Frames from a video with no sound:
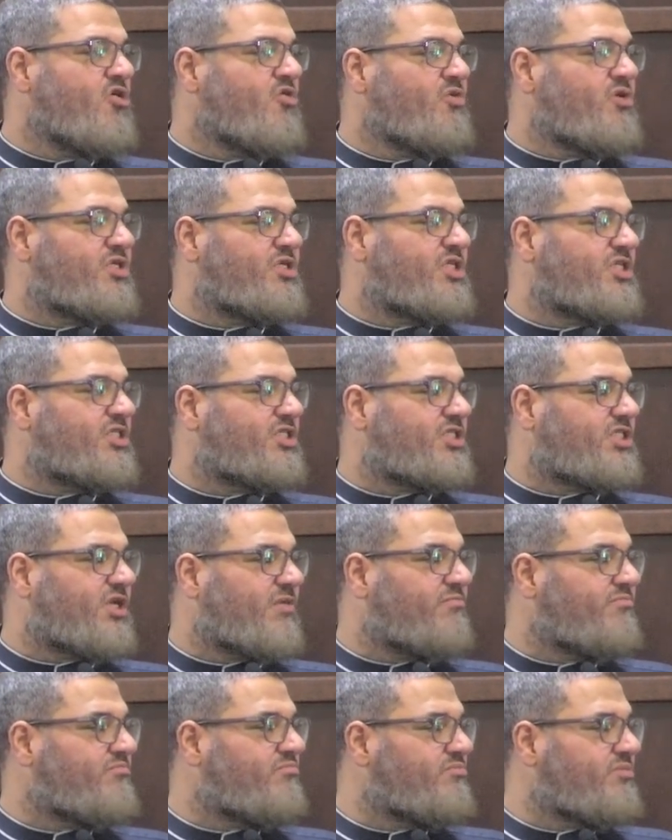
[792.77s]
which is
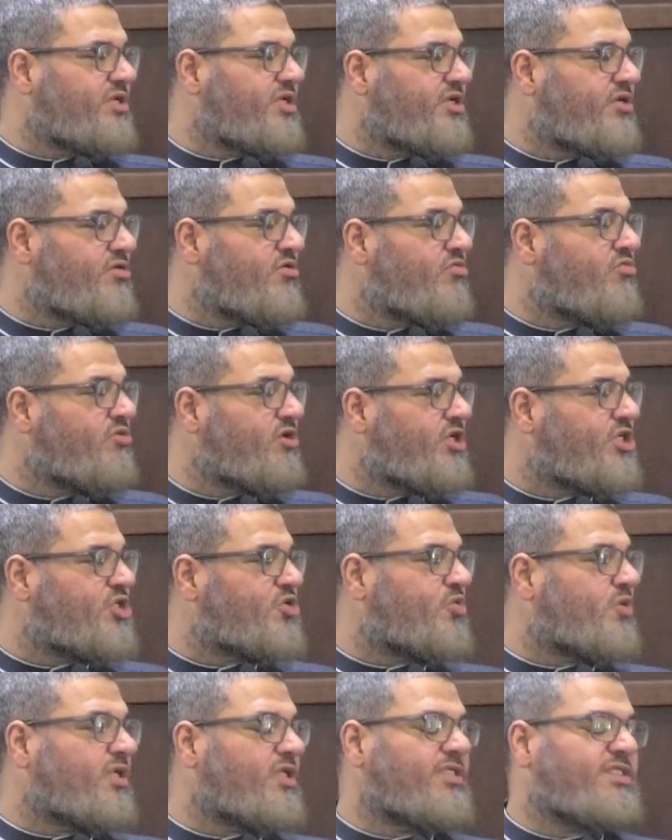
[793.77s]
some,
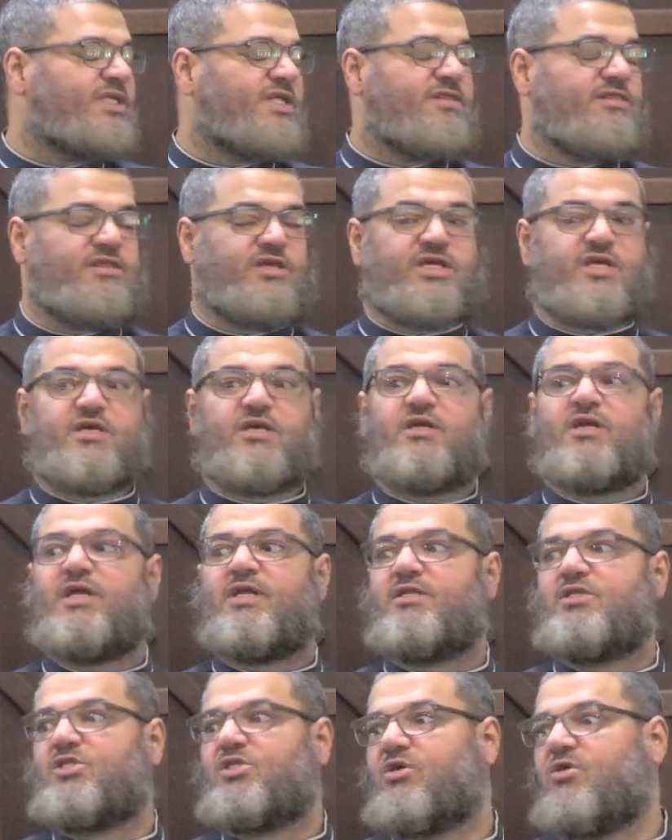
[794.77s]
rituals and dhikr
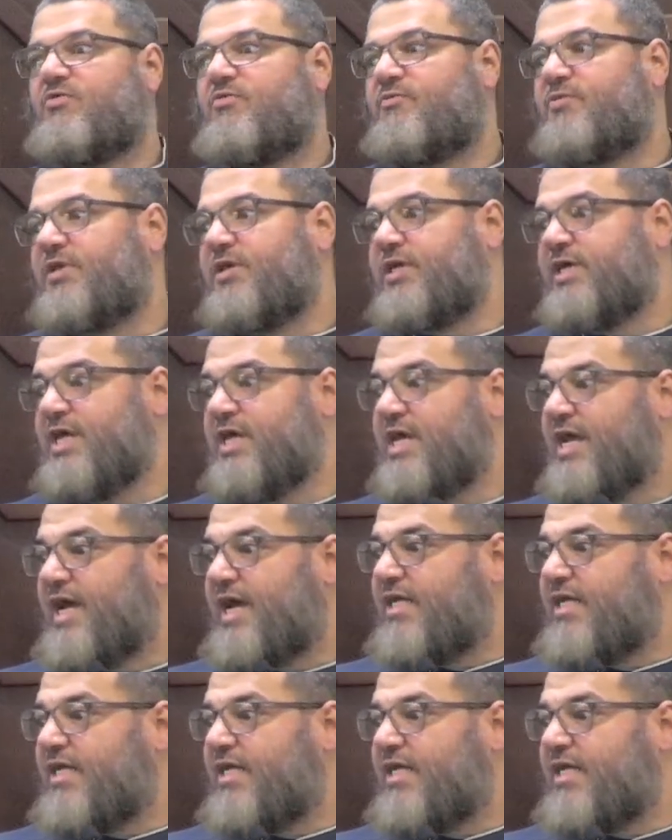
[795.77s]
and so thing,